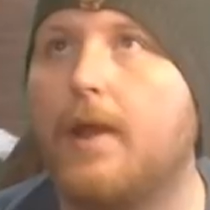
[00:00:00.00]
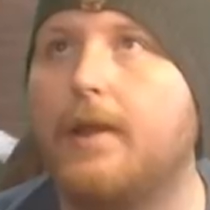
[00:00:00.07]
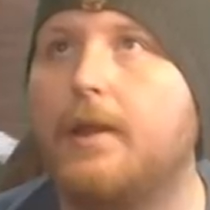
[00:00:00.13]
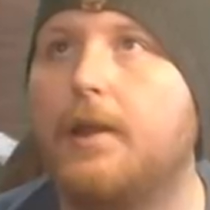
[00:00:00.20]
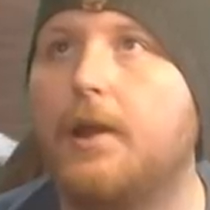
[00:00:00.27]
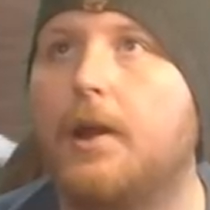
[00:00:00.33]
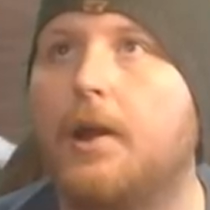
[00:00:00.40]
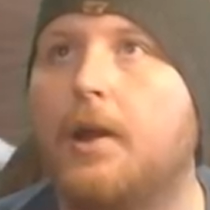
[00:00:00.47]

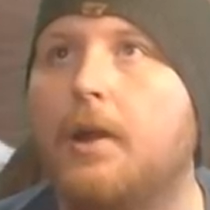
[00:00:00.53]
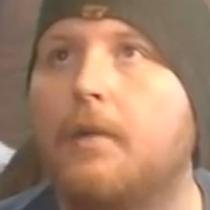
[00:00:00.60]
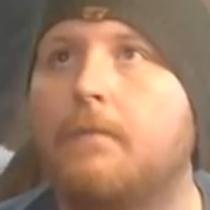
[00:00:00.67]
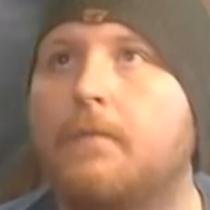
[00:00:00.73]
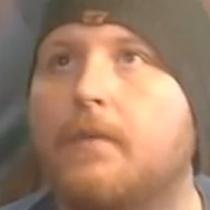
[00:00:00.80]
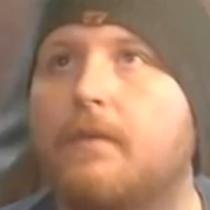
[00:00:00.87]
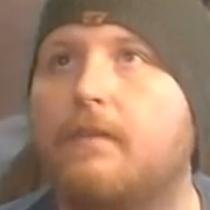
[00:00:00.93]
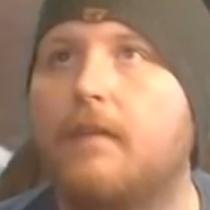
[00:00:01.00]
here.
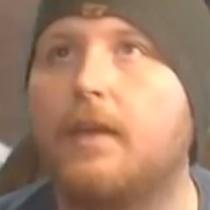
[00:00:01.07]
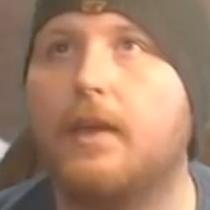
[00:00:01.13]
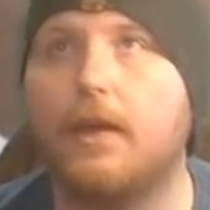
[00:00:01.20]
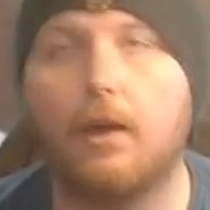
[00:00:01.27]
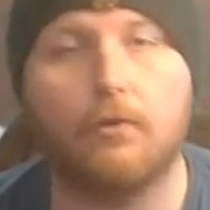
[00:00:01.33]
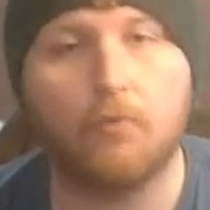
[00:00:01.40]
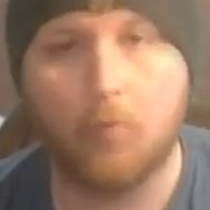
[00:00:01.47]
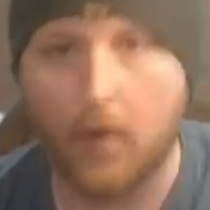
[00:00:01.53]
See, it
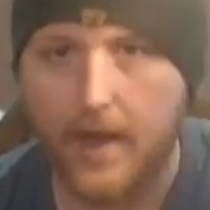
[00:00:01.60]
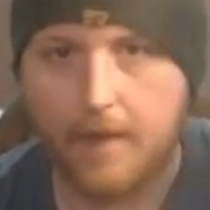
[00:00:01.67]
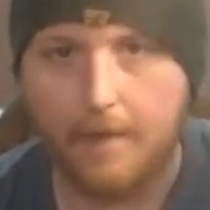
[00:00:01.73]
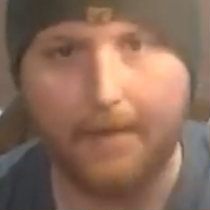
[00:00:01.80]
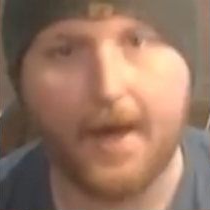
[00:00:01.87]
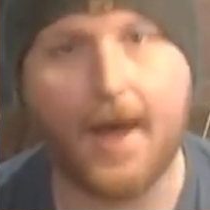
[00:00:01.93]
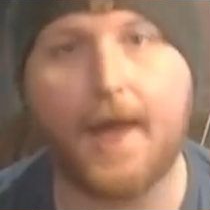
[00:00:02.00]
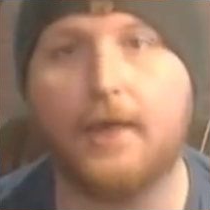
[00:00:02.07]
goes way
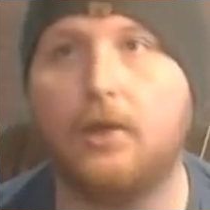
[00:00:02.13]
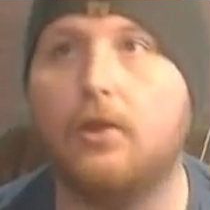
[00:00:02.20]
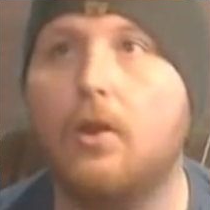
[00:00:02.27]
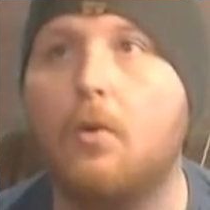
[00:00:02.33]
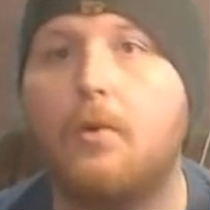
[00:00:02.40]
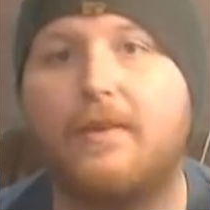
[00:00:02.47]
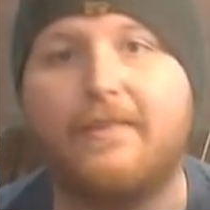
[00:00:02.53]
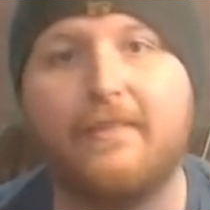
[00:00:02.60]
up high. You
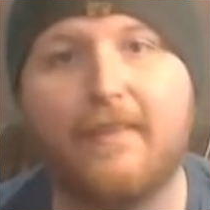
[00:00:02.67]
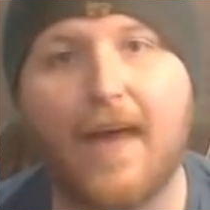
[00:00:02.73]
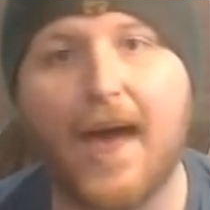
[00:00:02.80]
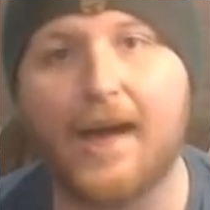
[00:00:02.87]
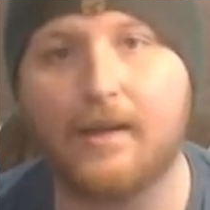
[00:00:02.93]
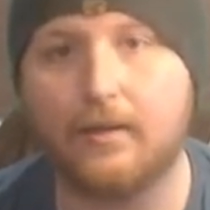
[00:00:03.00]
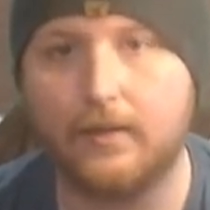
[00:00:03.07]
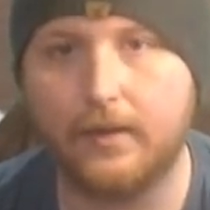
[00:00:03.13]
know
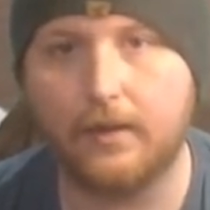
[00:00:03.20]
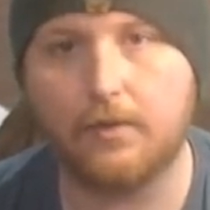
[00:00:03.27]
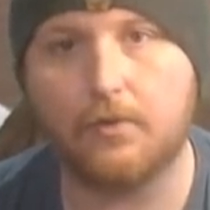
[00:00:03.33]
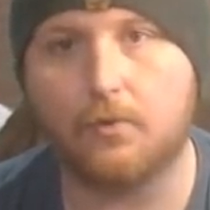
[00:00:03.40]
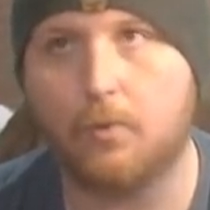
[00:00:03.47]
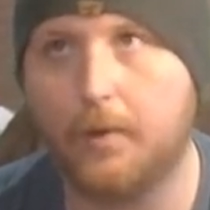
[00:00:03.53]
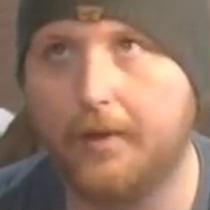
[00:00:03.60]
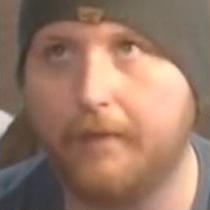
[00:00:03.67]
exactly the
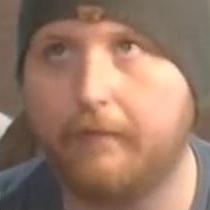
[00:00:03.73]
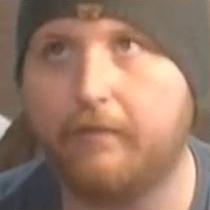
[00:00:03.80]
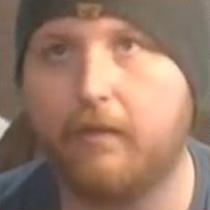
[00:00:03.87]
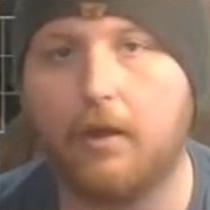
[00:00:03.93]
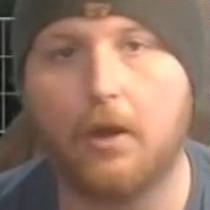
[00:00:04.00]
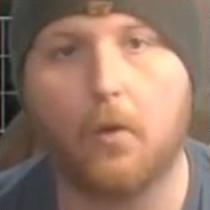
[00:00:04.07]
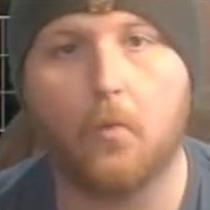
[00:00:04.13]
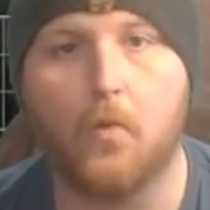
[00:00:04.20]

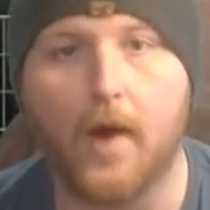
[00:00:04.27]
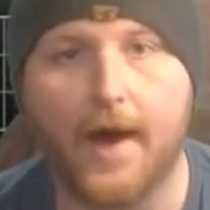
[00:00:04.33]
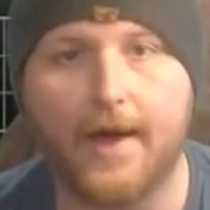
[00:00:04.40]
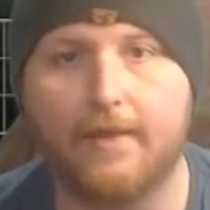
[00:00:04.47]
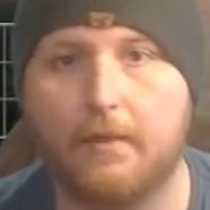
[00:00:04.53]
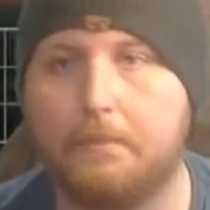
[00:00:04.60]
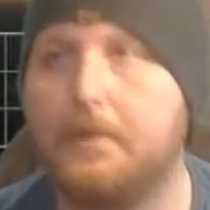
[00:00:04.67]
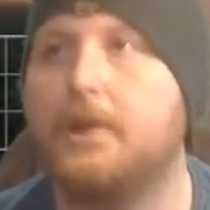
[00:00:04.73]
reason why
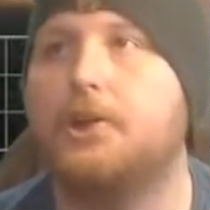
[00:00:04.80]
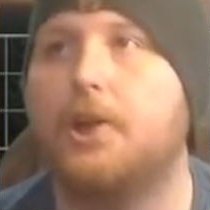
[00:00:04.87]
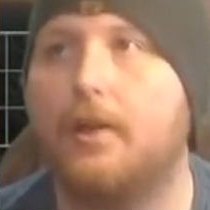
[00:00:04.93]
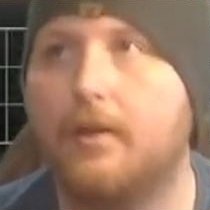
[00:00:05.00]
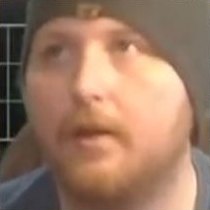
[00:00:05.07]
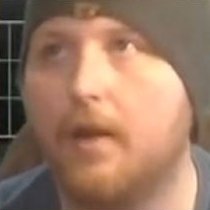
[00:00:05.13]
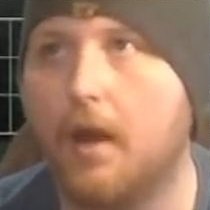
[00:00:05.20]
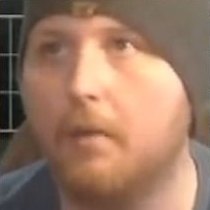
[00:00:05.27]
the pitch
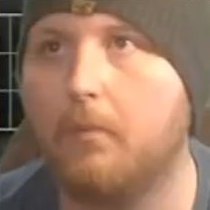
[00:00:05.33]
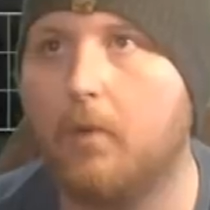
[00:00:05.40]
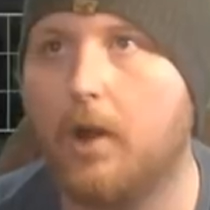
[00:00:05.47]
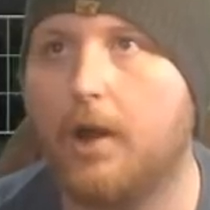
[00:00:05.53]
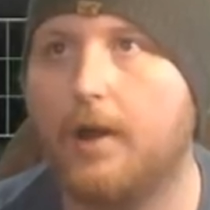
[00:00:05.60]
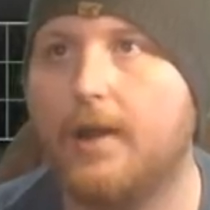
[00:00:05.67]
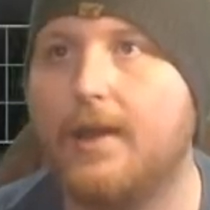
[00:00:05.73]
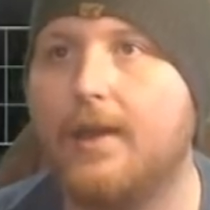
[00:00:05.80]
ended up
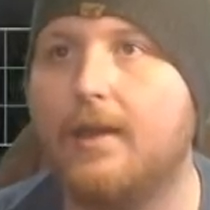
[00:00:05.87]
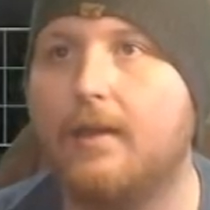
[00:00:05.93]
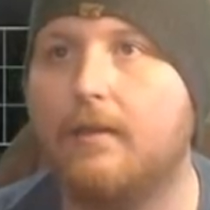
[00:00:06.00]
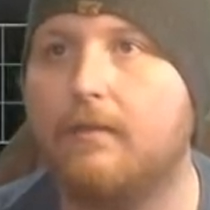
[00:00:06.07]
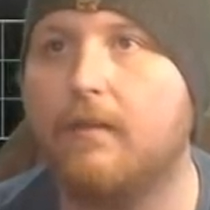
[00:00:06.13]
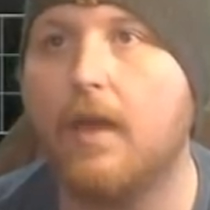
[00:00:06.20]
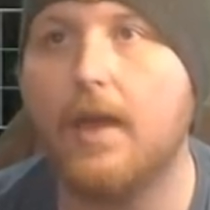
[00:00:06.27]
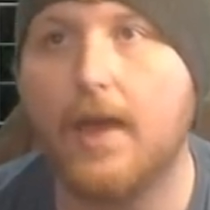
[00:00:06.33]
where it
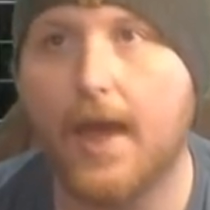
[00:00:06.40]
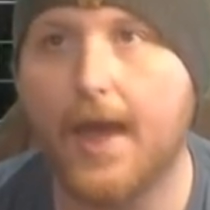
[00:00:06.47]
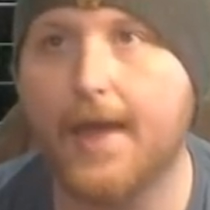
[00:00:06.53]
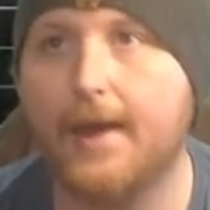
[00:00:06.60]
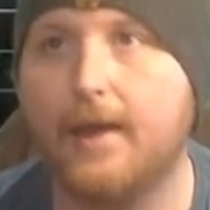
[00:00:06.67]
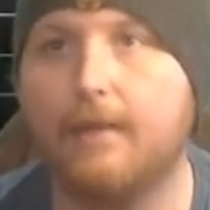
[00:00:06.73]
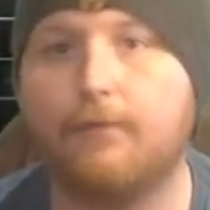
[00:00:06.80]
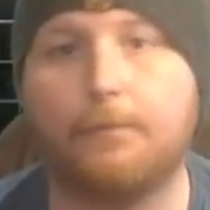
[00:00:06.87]
is,
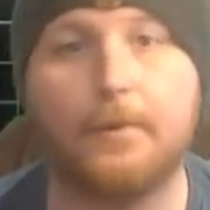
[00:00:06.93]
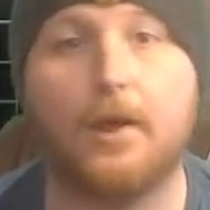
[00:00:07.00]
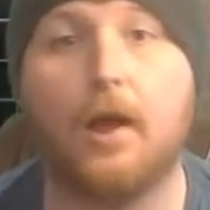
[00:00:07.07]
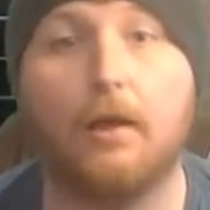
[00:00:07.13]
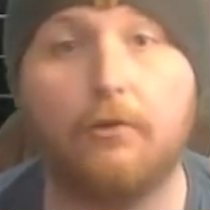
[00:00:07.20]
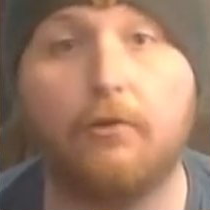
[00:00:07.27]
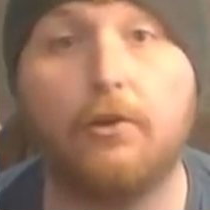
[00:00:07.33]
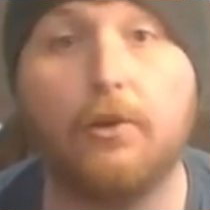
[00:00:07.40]
and it's
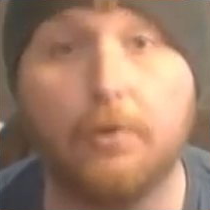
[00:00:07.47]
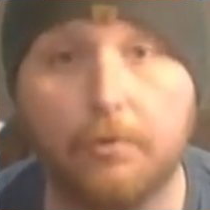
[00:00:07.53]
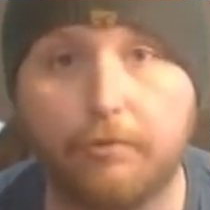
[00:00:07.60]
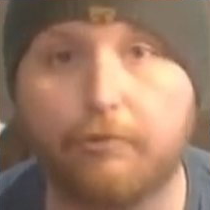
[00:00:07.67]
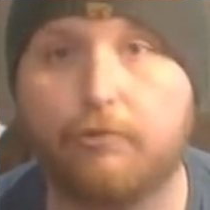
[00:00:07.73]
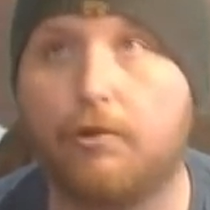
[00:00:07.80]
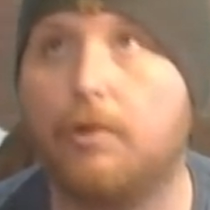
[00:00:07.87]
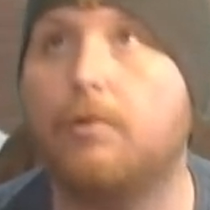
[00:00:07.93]
because you
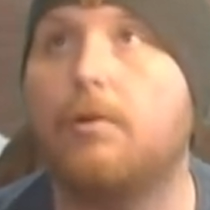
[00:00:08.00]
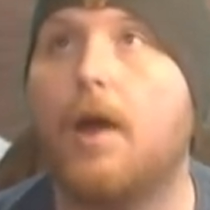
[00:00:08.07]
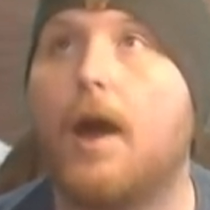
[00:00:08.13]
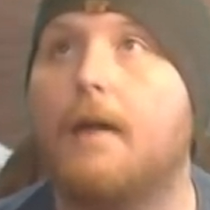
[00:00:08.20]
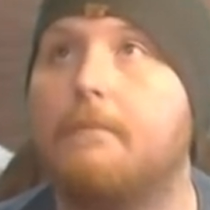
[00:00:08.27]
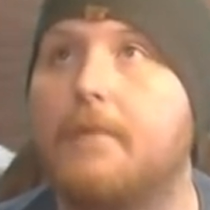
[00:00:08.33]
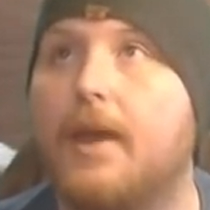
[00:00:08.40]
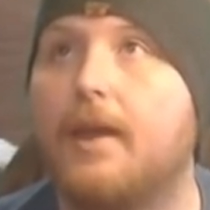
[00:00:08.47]
screwed
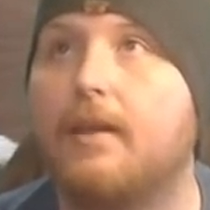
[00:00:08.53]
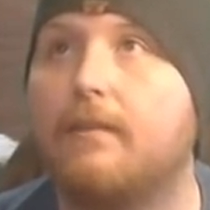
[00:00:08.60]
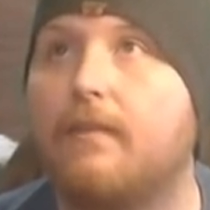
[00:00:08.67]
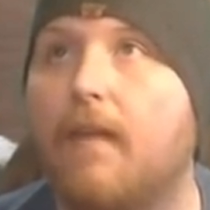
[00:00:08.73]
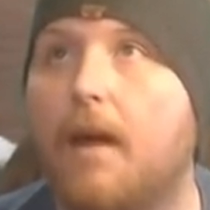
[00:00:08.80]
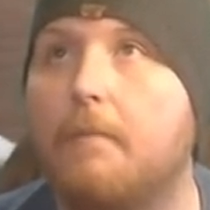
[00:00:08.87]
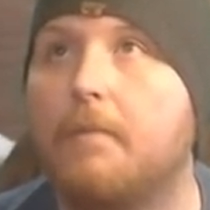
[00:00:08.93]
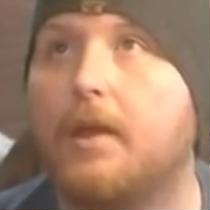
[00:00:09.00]
up, and it's
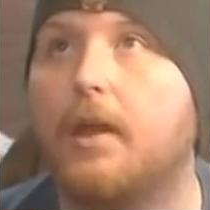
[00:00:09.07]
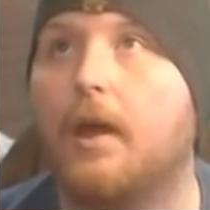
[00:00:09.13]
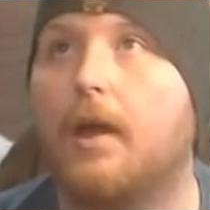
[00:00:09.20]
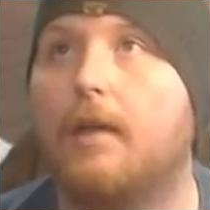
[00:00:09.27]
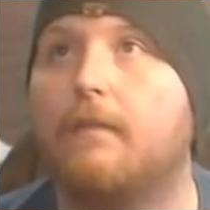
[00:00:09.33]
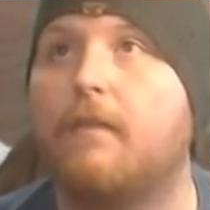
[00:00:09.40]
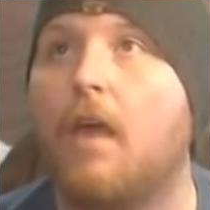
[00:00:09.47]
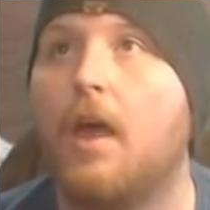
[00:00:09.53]
not because